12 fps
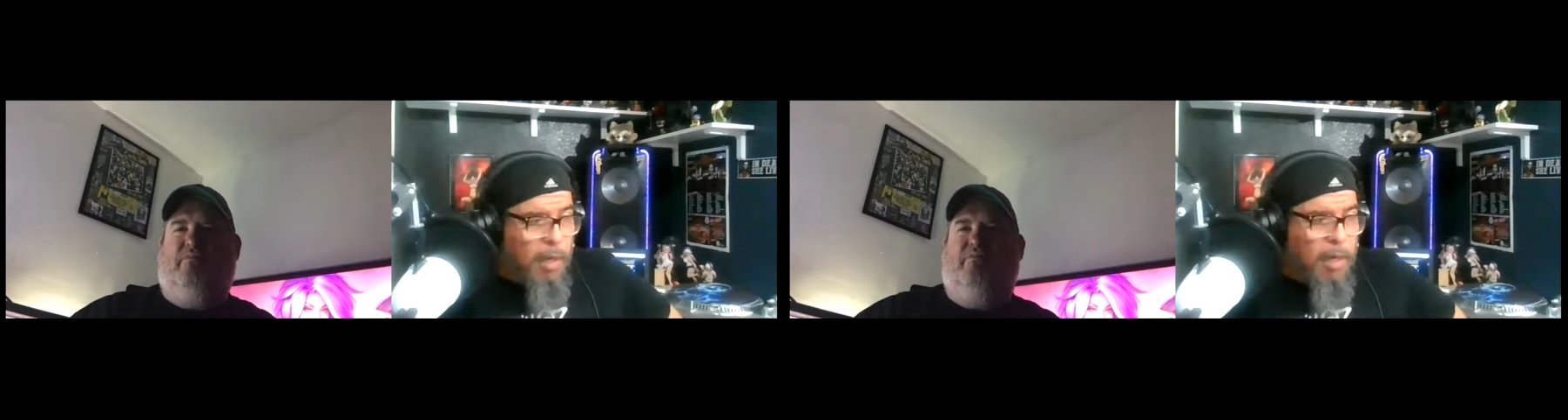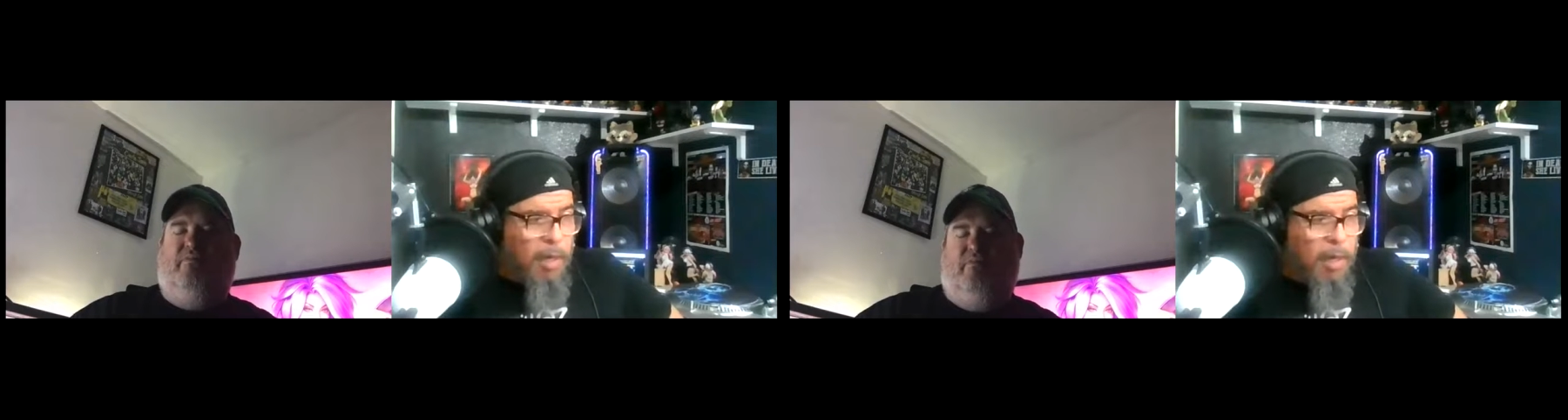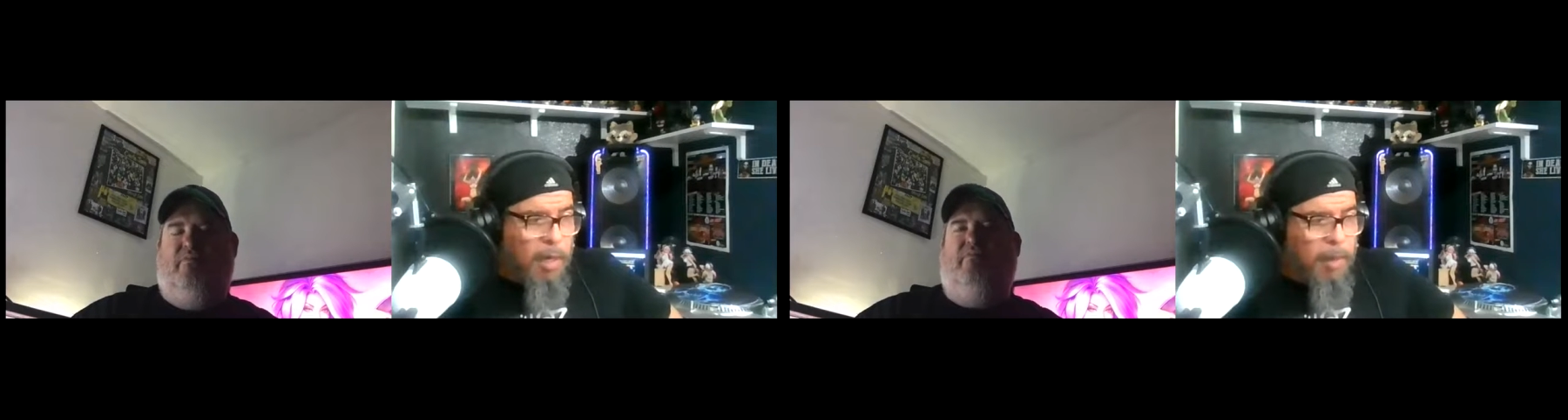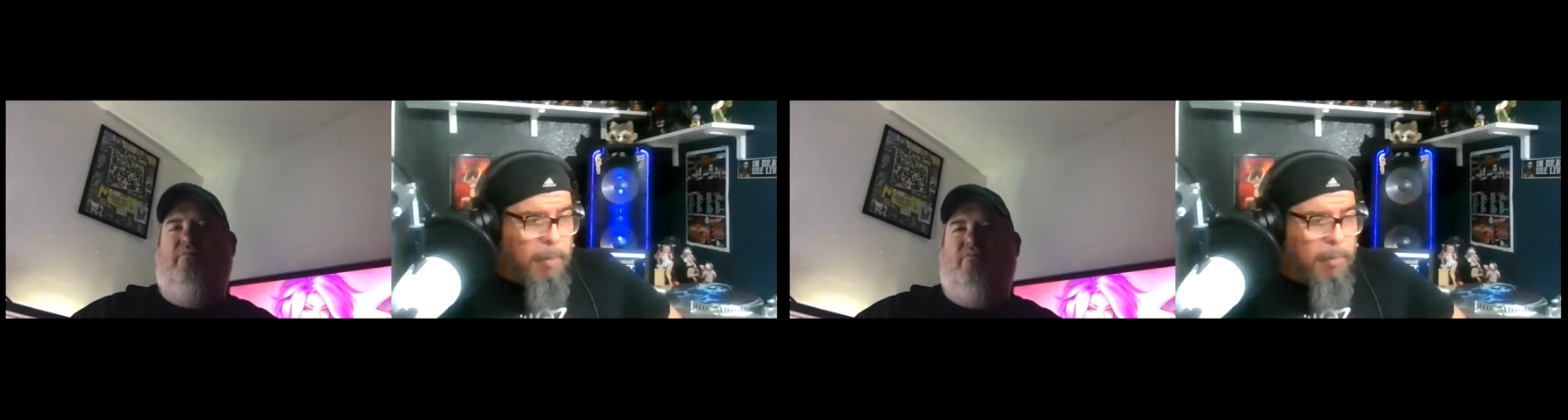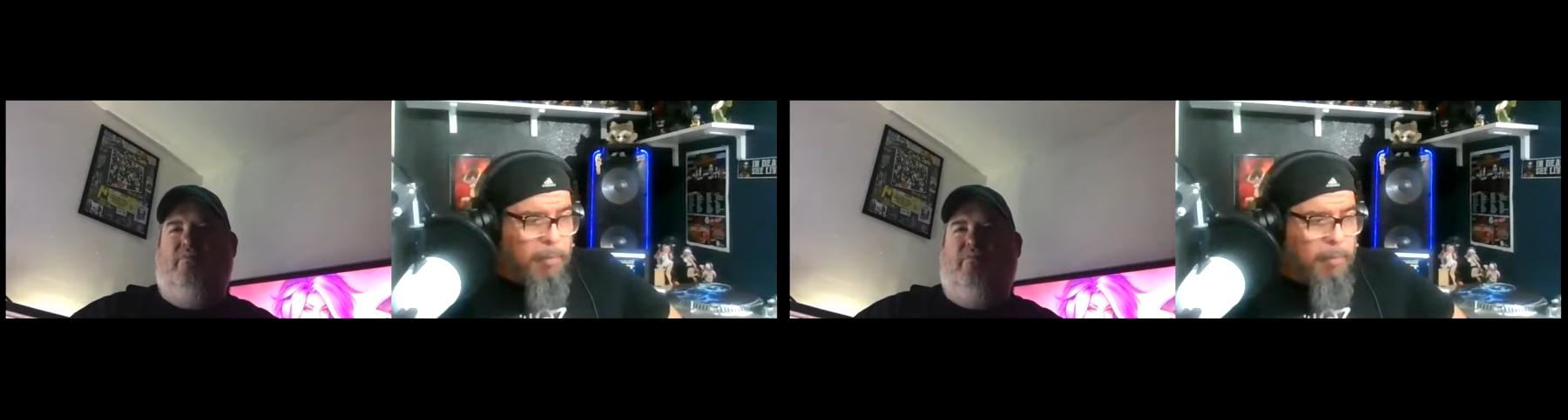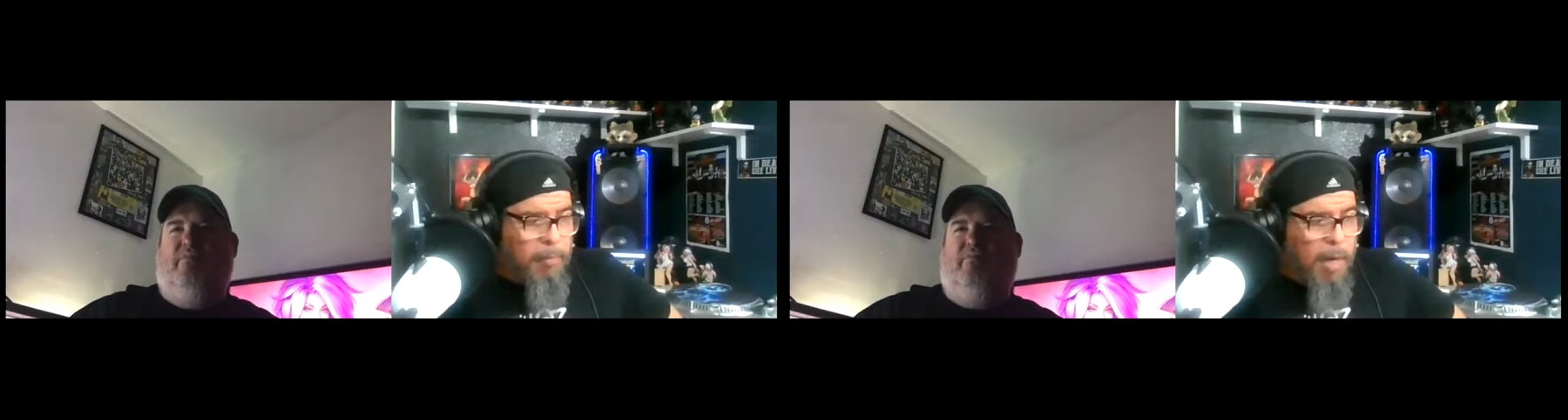
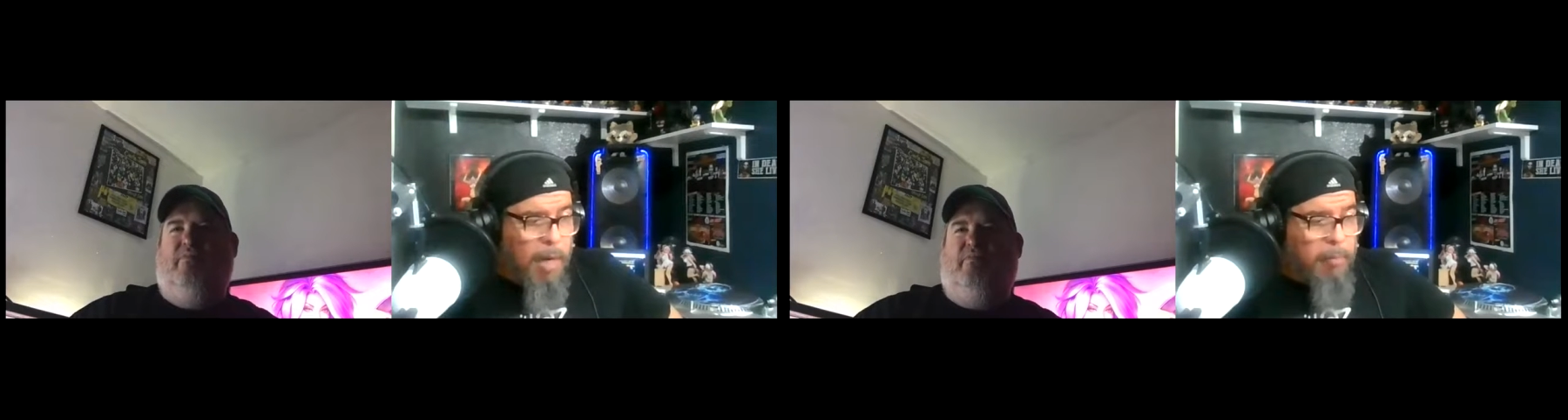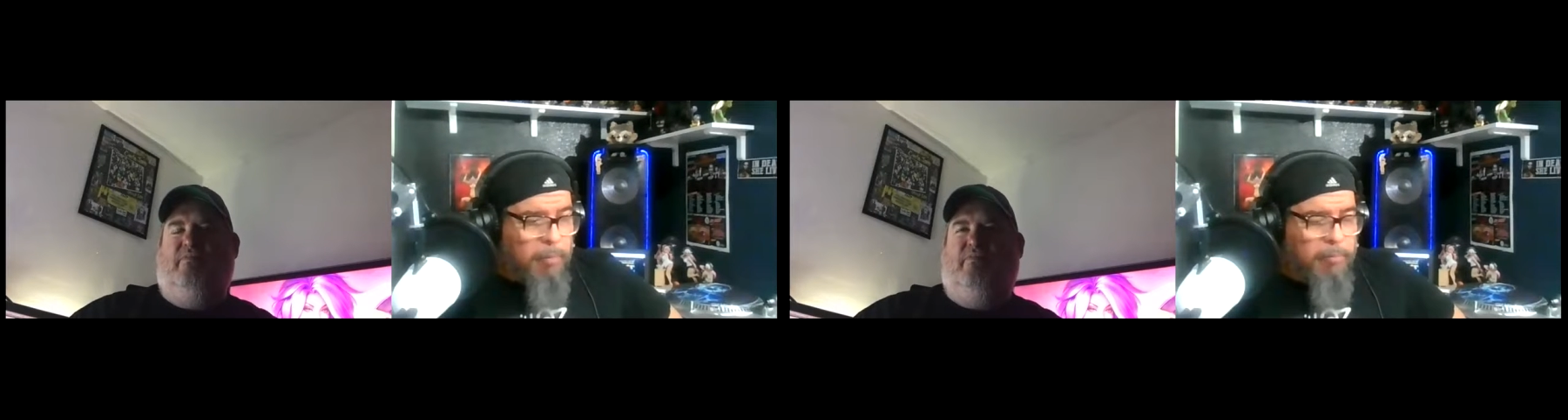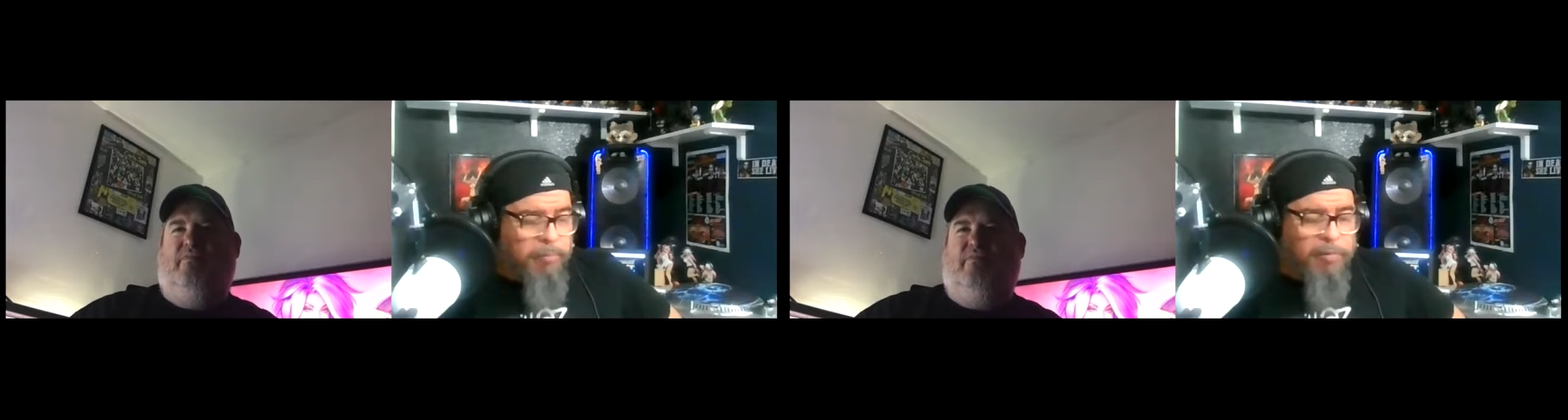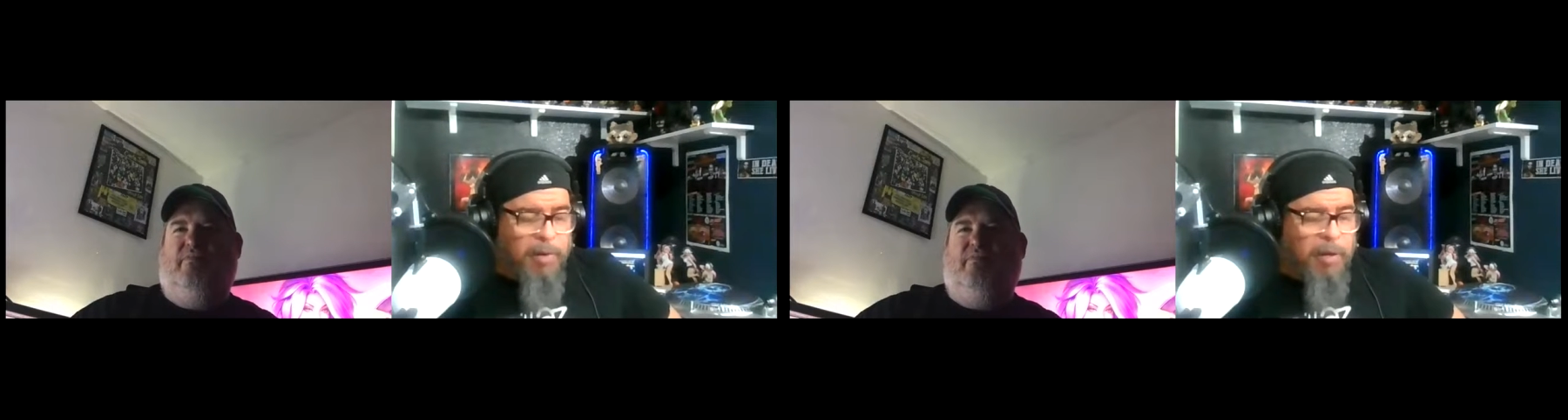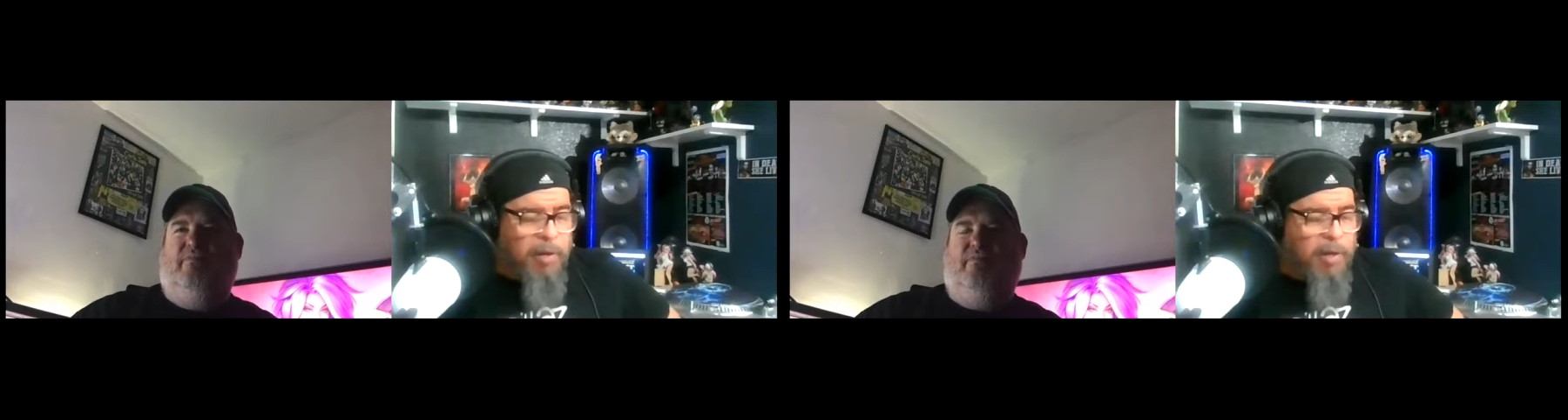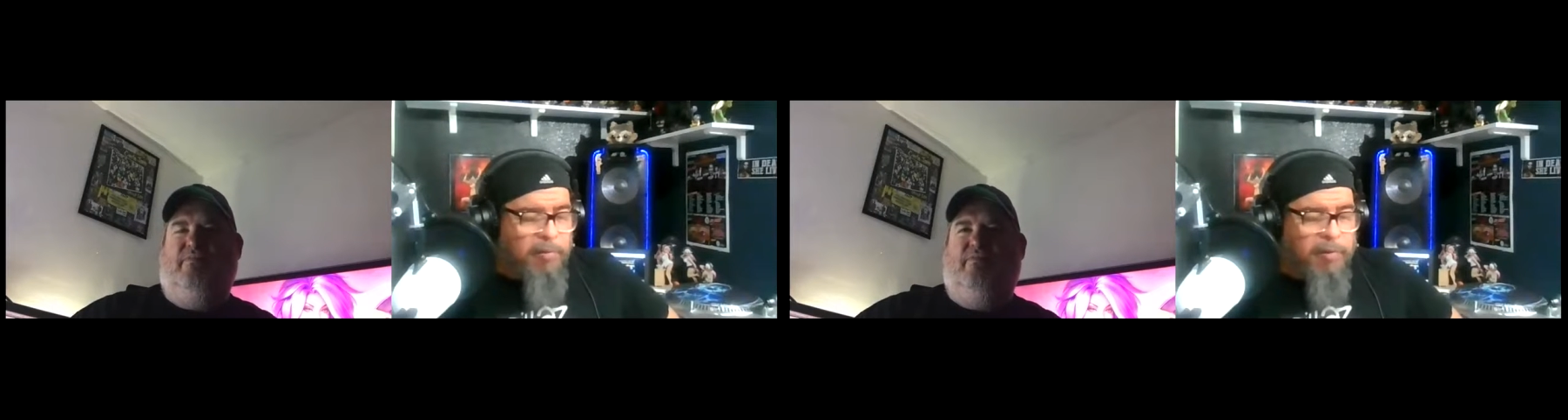I'm very,